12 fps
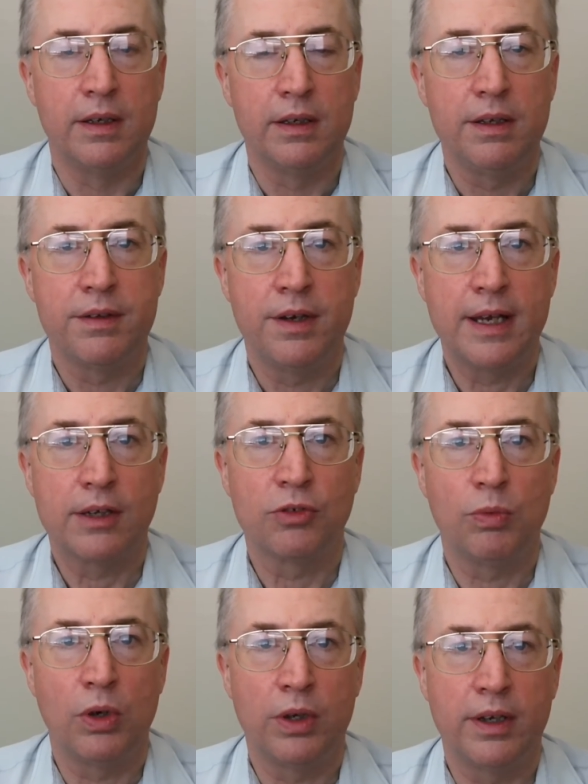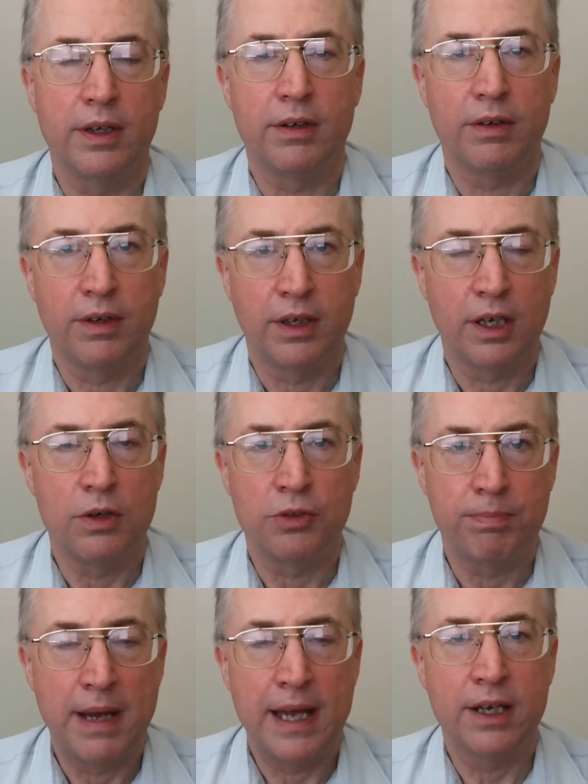The next one goes
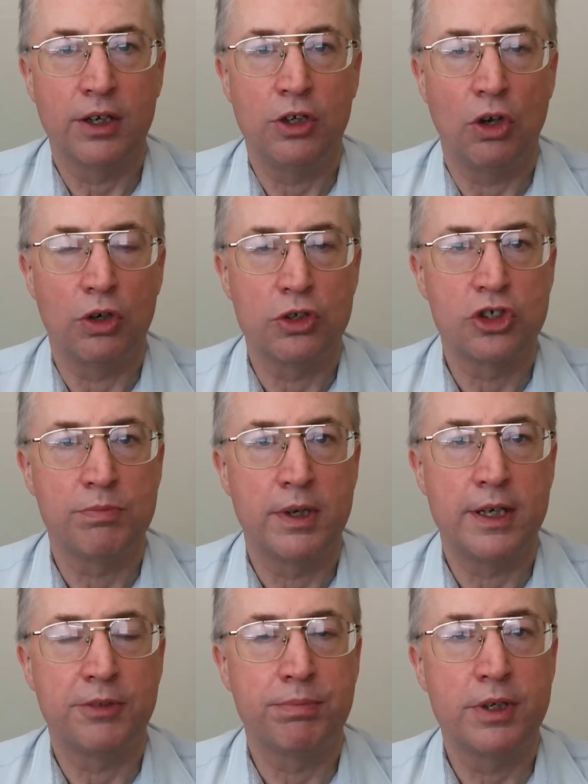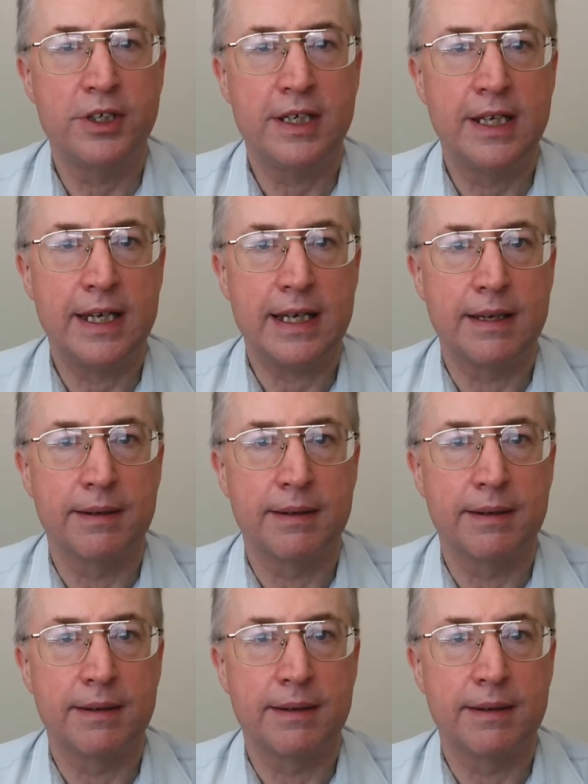back a notch, but it's pretty key.